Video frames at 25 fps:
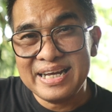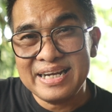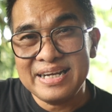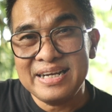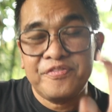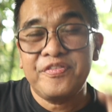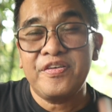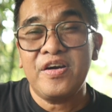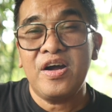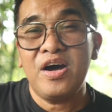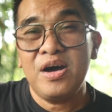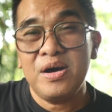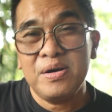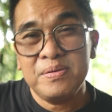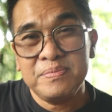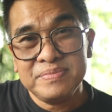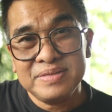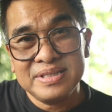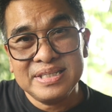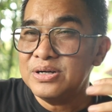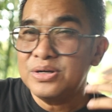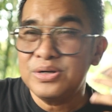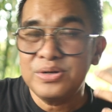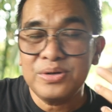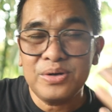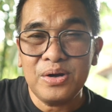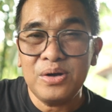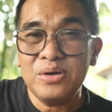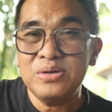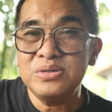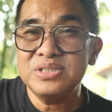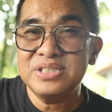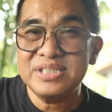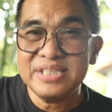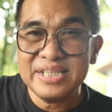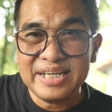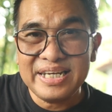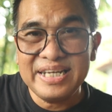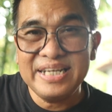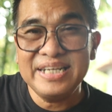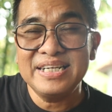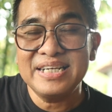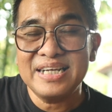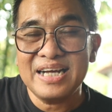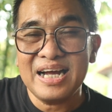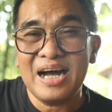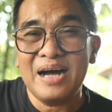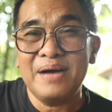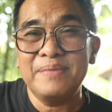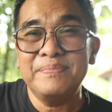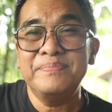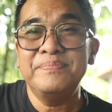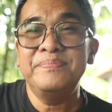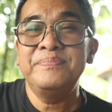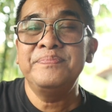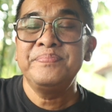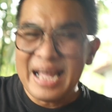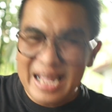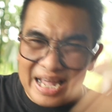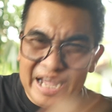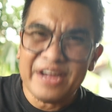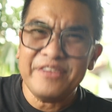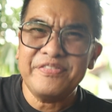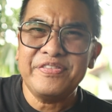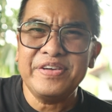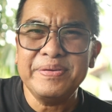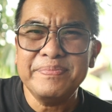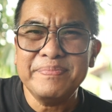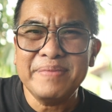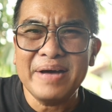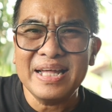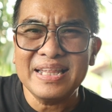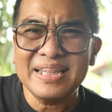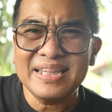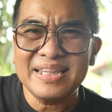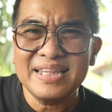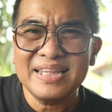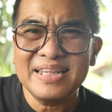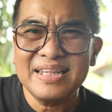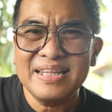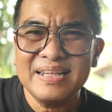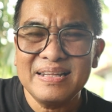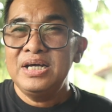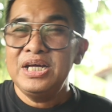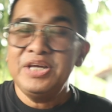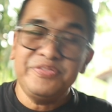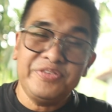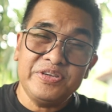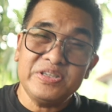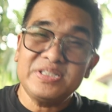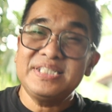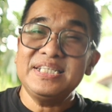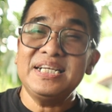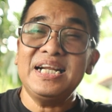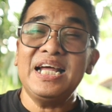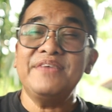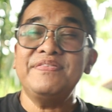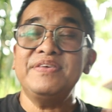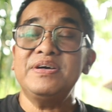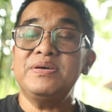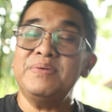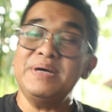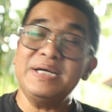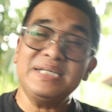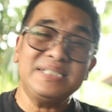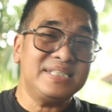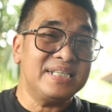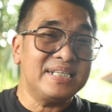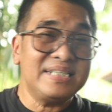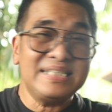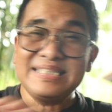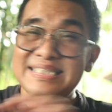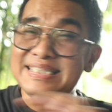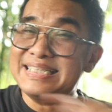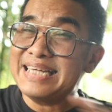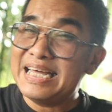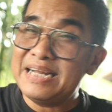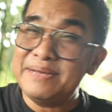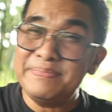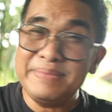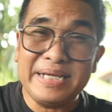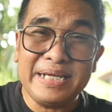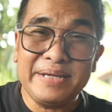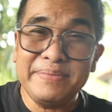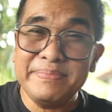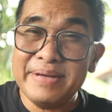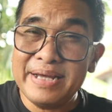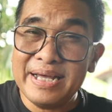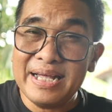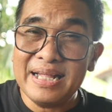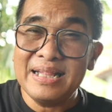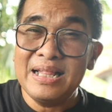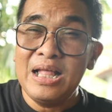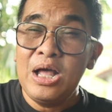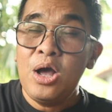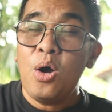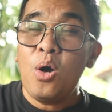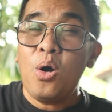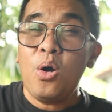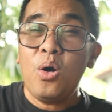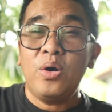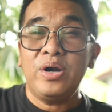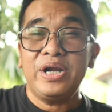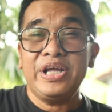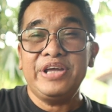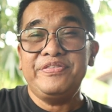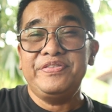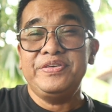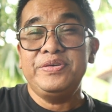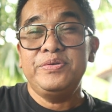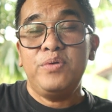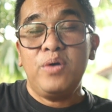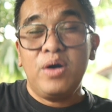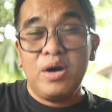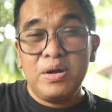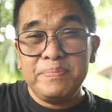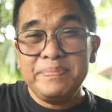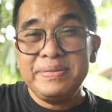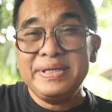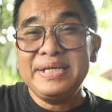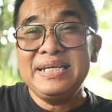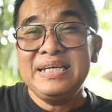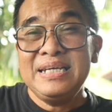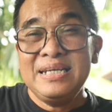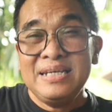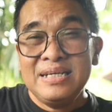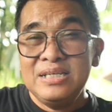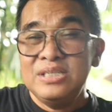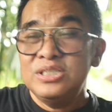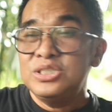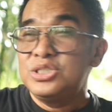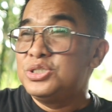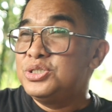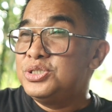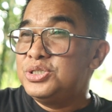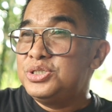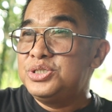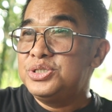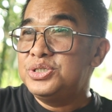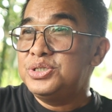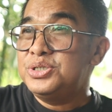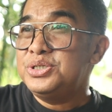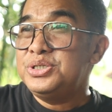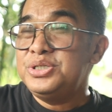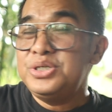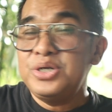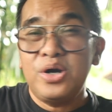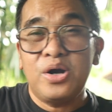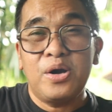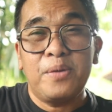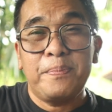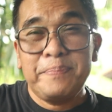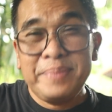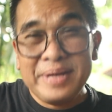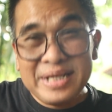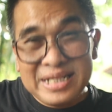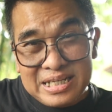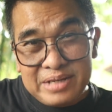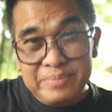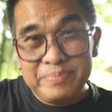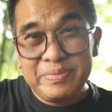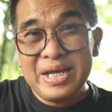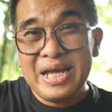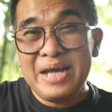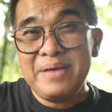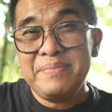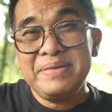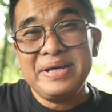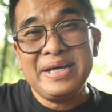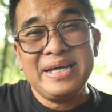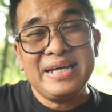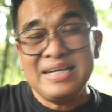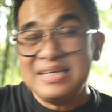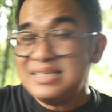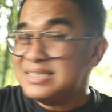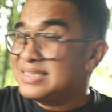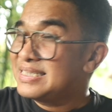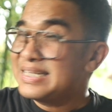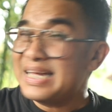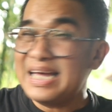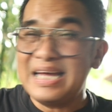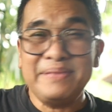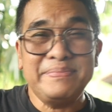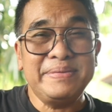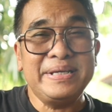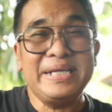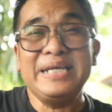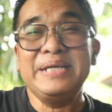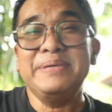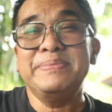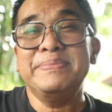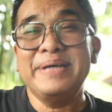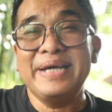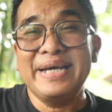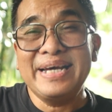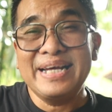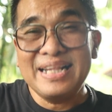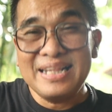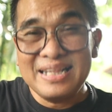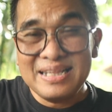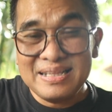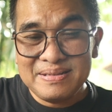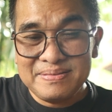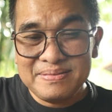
from gross income every month. If you still have a question, send me email. Or if you want me to do your PTPMA, send me email.